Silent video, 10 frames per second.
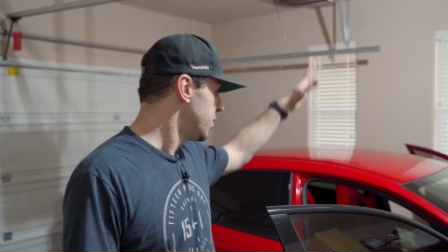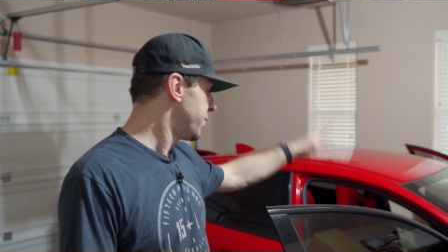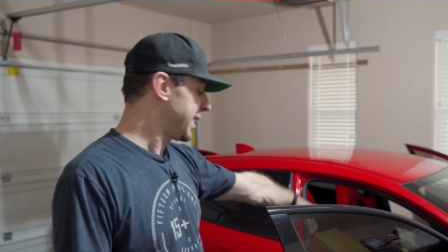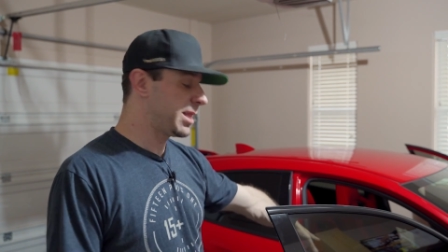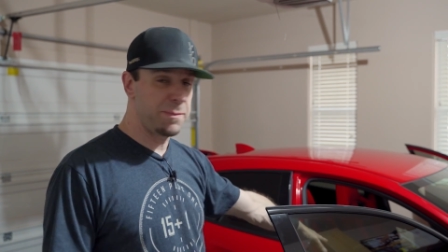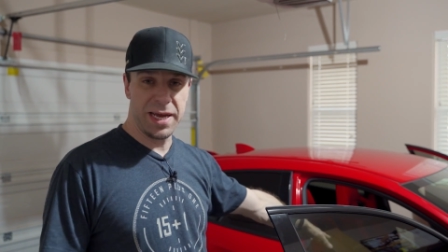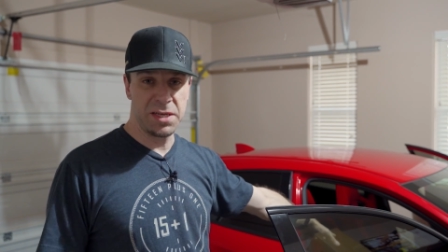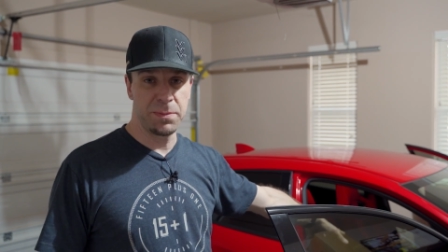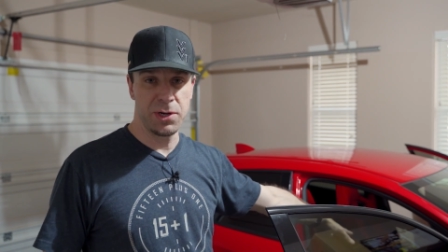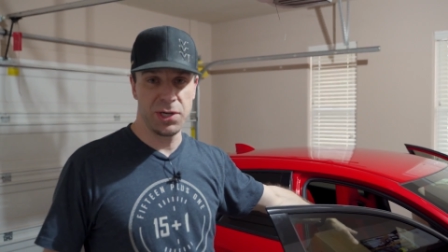We got the
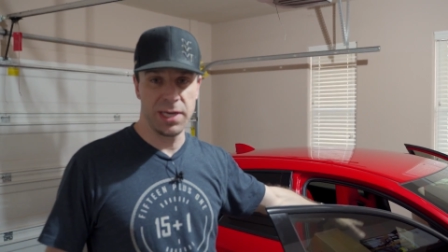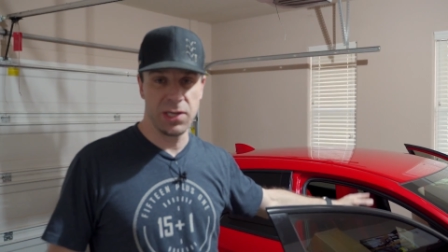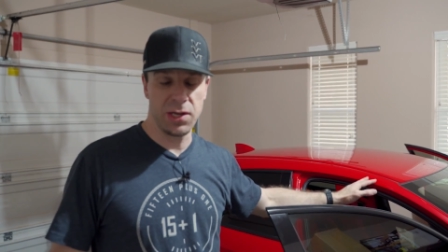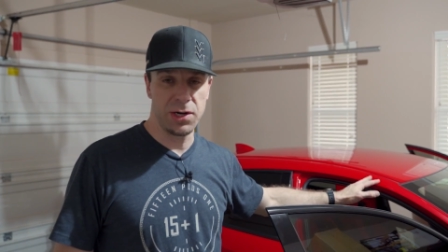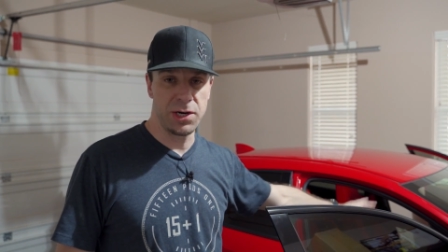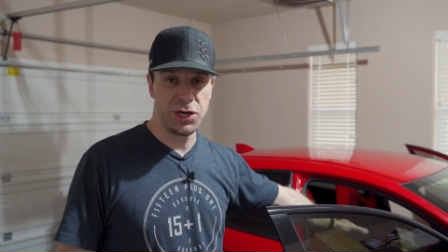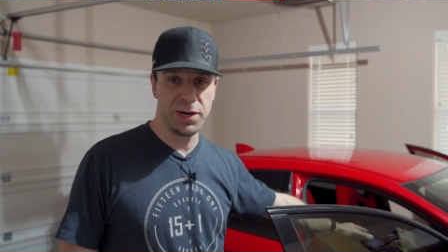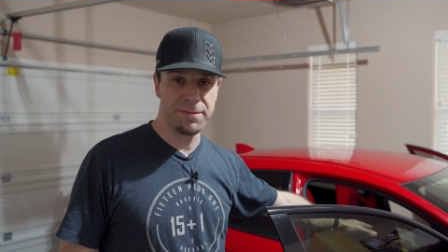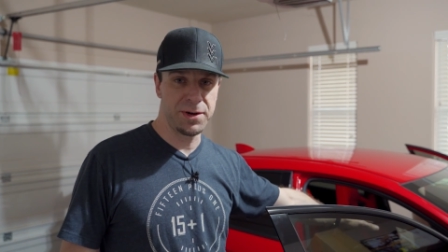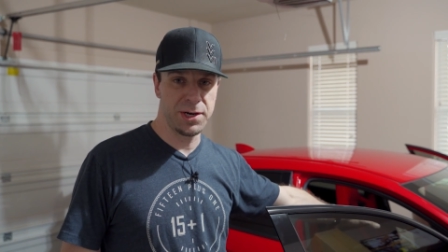base bushings under the
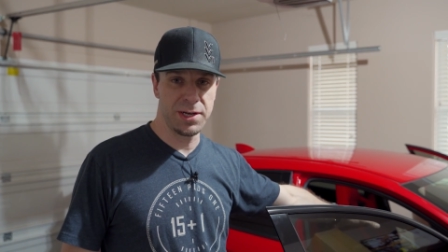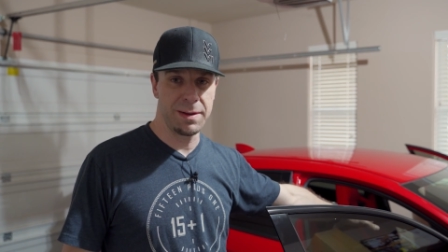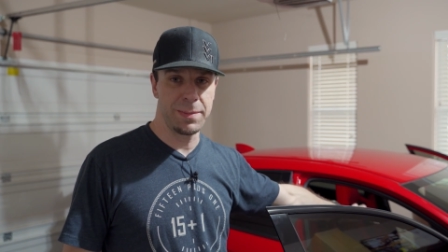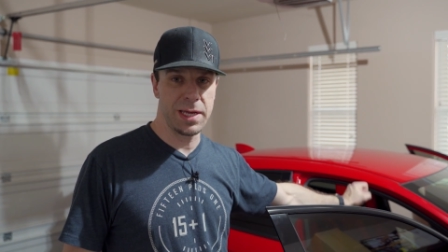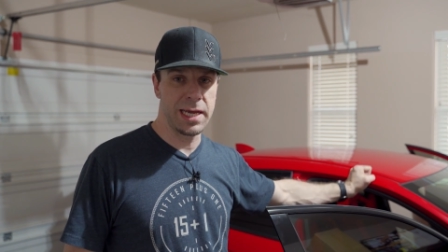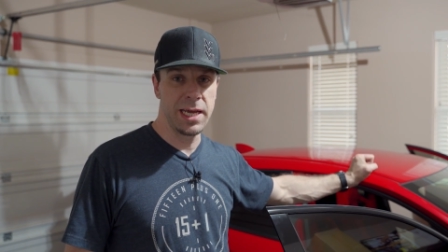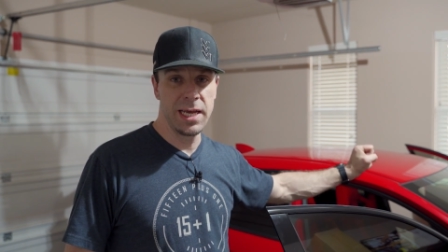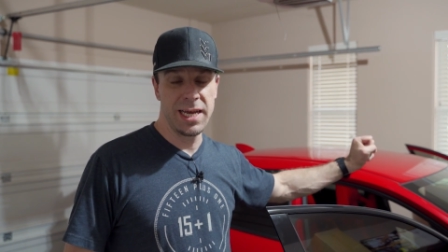shifter assembly,